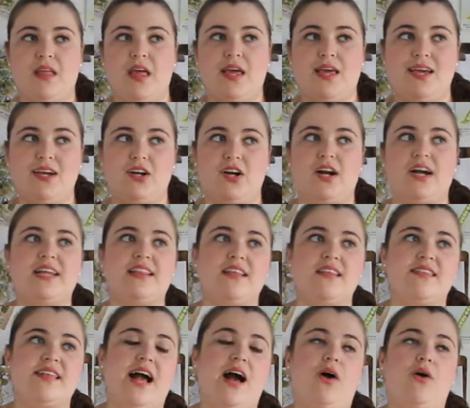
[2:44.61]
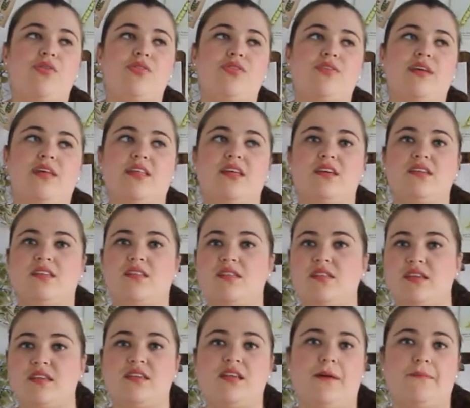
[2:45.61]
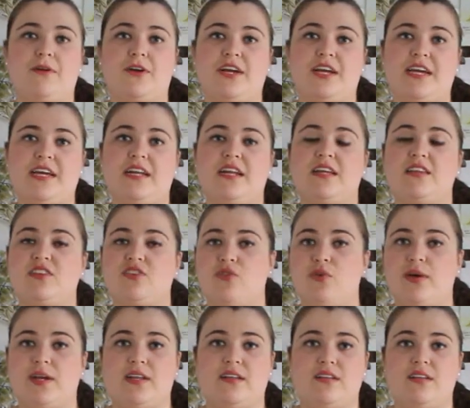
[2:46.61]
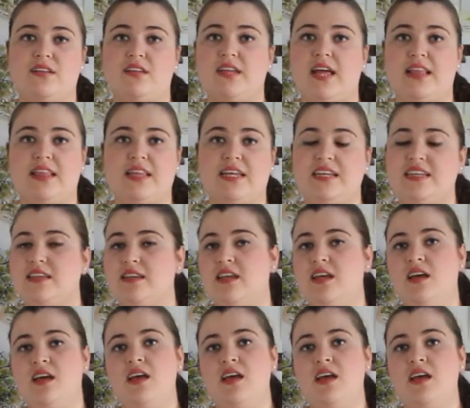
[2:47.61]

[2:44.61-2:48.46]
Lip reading: Here in the south, the summer heat is going to send these